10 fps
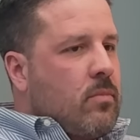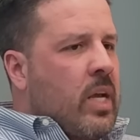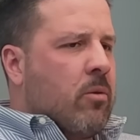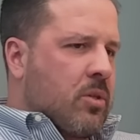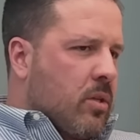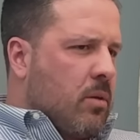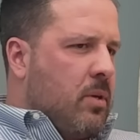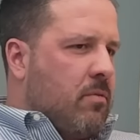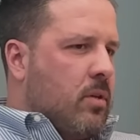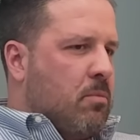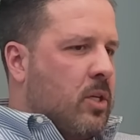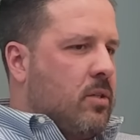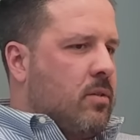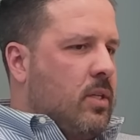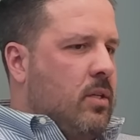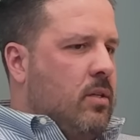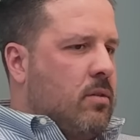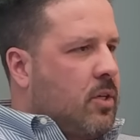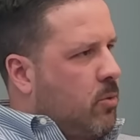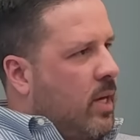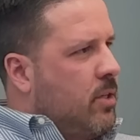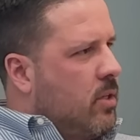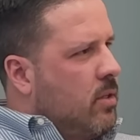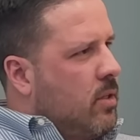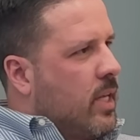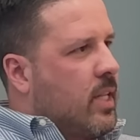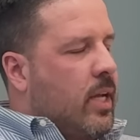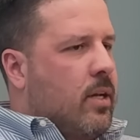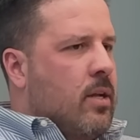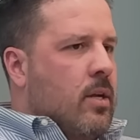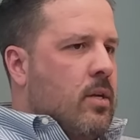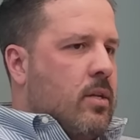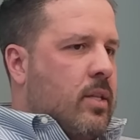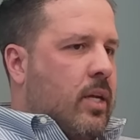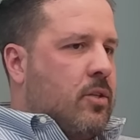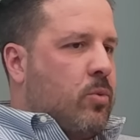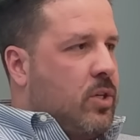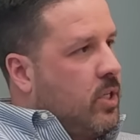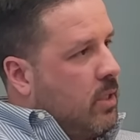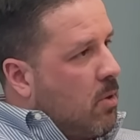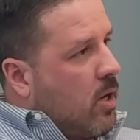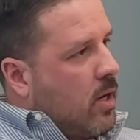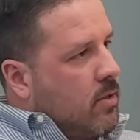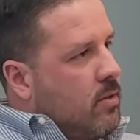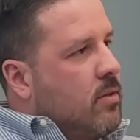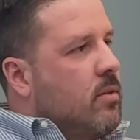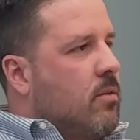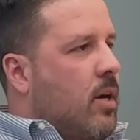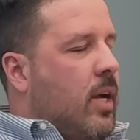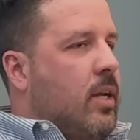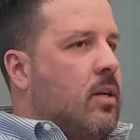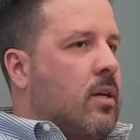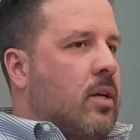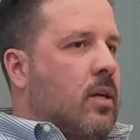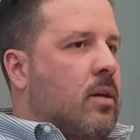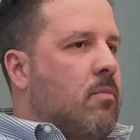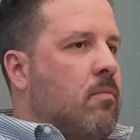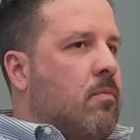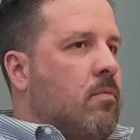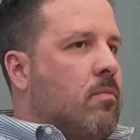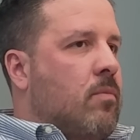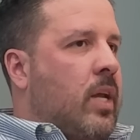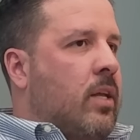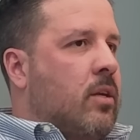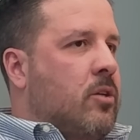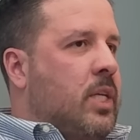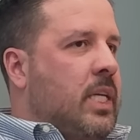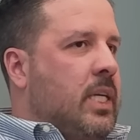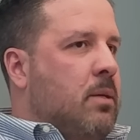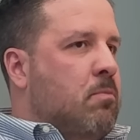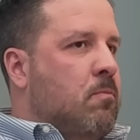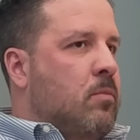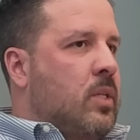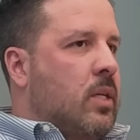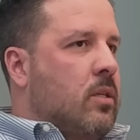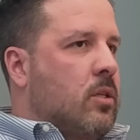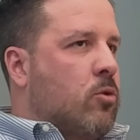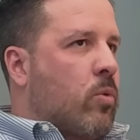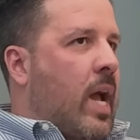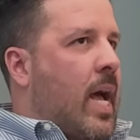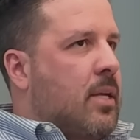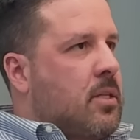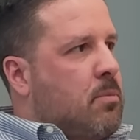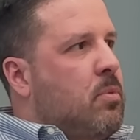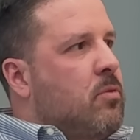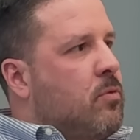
it was a little bit of an emergency situation. Like they had switched EMRs, right? And their team didn't grasp